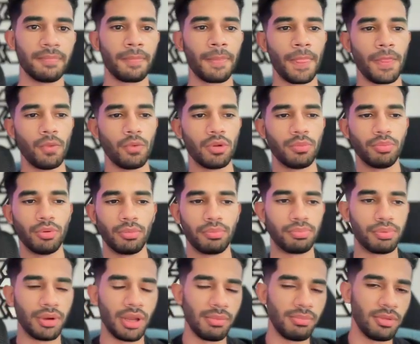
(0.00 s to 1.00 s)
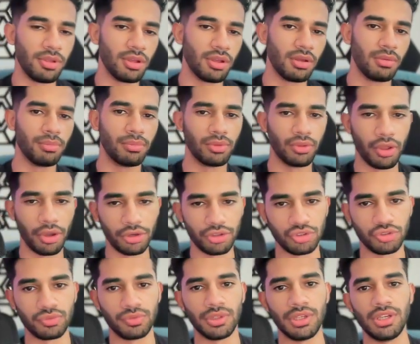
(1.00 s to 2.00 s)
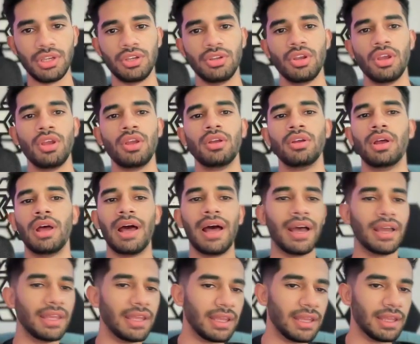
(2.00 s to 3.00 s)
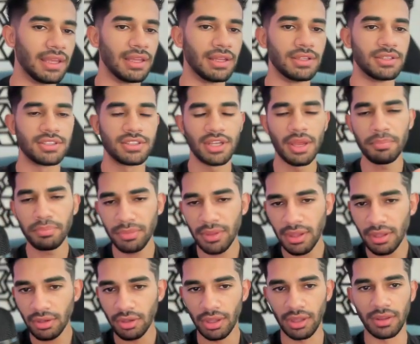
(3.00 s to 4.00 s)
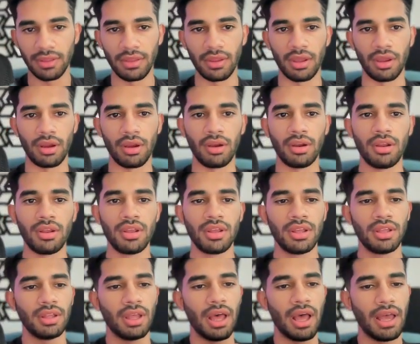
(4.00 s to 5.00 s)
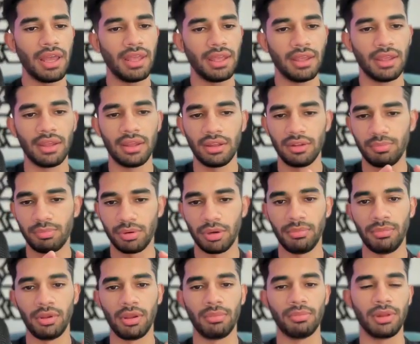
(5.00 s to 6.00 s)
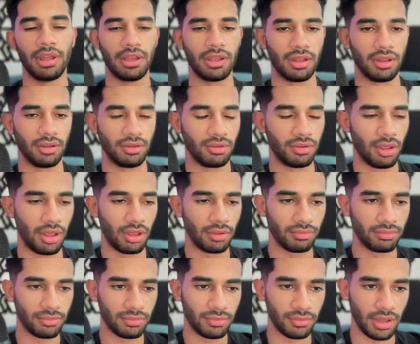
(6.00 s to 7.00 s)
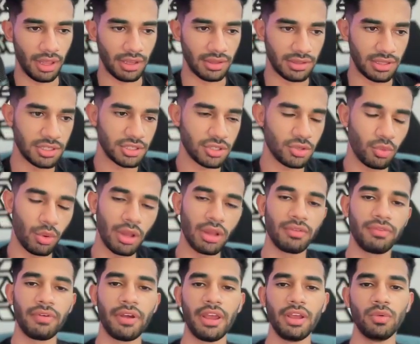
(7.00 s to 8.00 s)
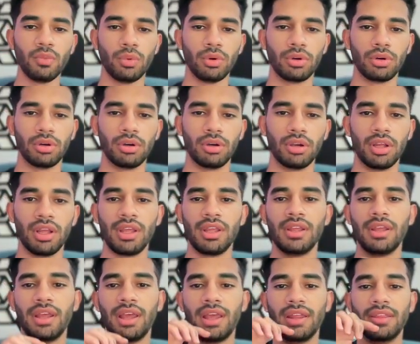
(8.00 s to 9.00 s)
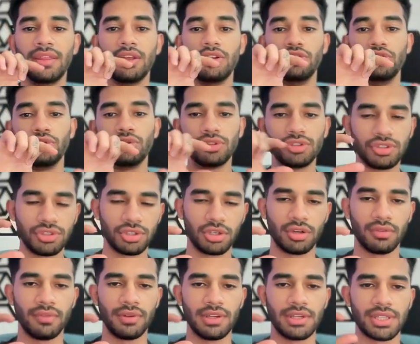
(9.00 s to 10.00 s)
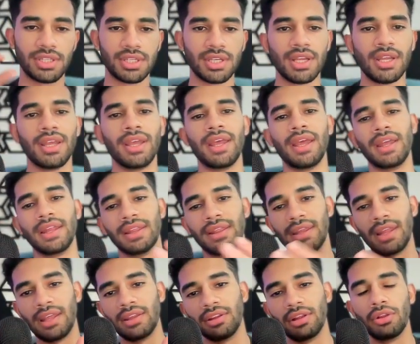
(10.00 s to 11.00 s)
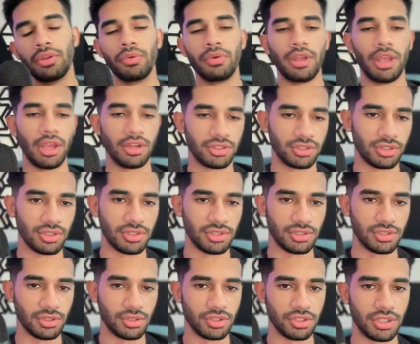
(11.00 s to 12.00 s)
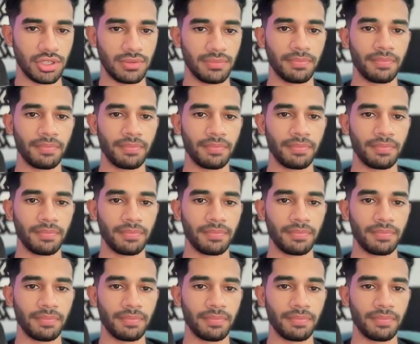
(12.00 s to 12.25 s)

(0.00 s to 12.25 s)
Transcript: you want to put premium, luxury, high end, something in there. High end, premium, like a disqualifying word, and then your service, and then the location insertion.